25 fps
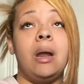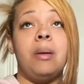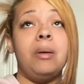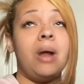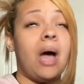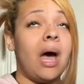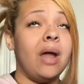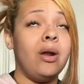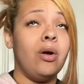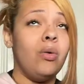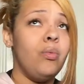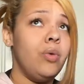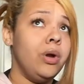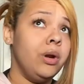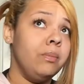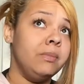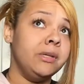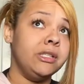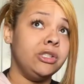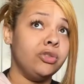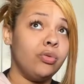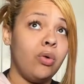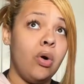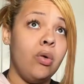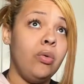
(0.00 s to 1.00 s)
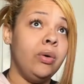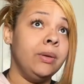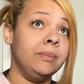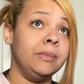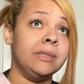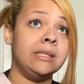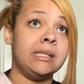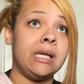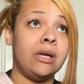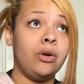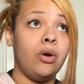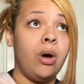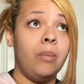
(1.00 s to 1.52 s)
And I don't want to misquote him,
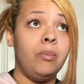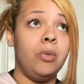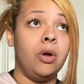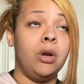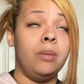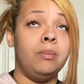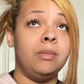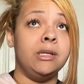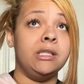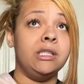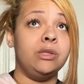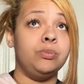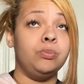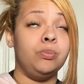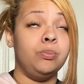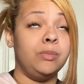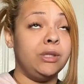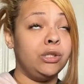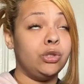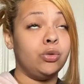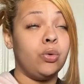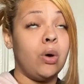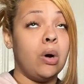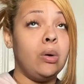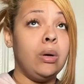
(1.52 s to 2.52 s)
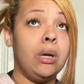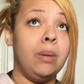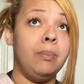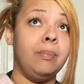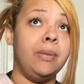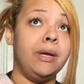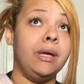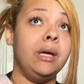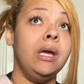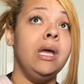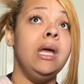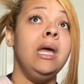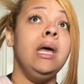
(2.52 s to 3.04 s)
because I know I'm going to misquote
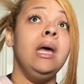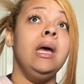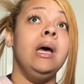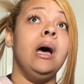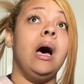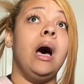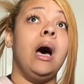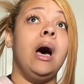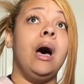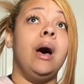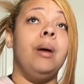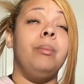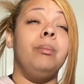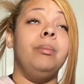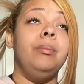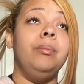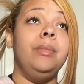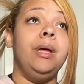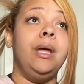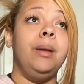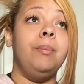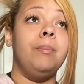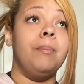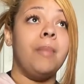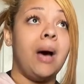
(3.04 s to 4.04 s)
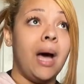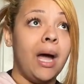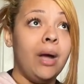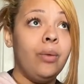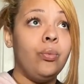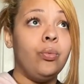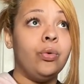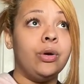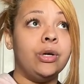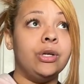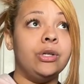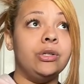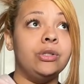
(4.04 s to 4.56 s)
him. But in
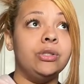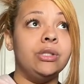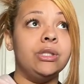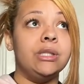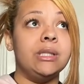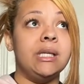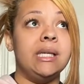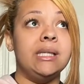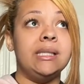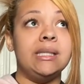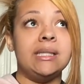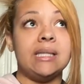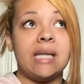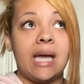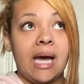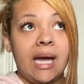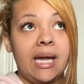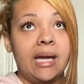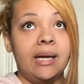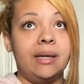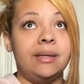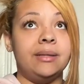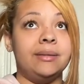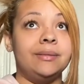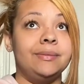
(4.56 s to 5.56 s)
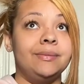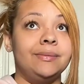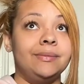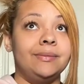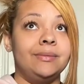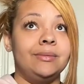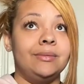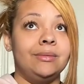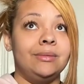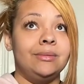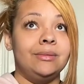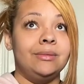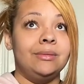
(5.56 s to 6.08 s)
my words, it's like,
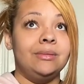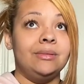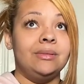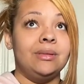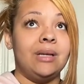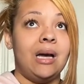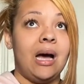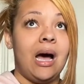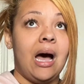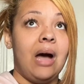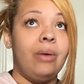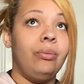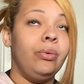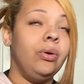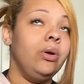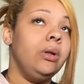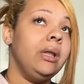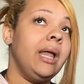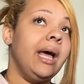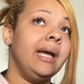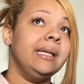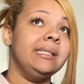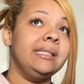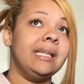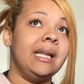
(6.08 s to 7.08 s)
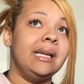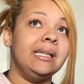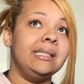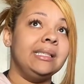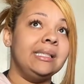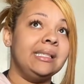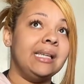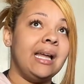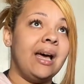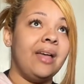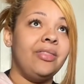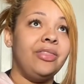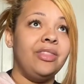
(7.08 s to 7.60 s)
I realized that
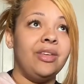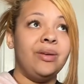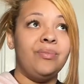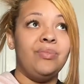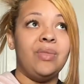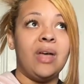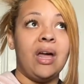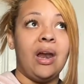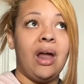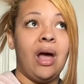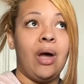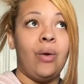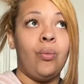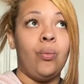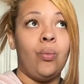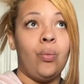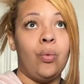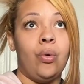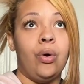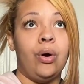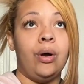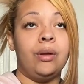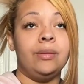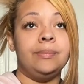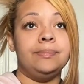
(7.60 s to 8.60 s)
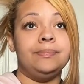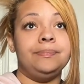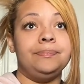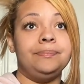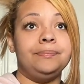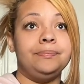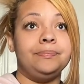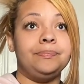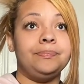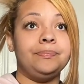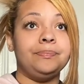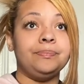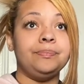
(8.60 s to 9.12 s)
it's not them that I want.
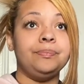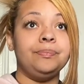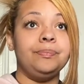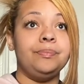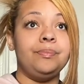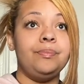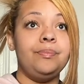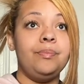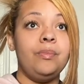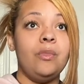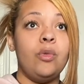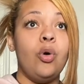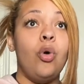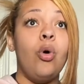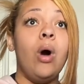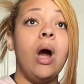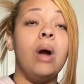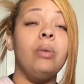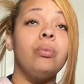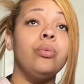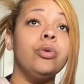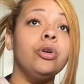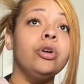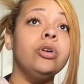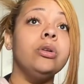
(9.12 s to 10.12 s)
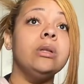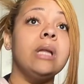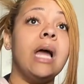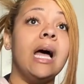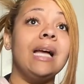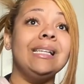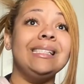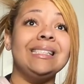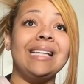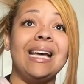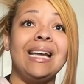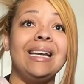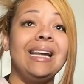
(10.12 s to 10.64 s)
Or I
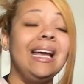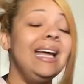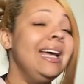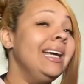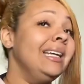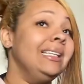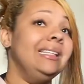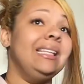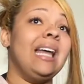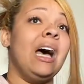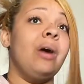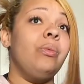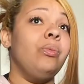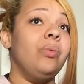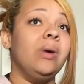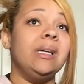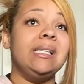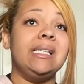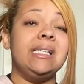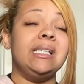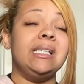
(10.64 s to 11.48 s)
realized that that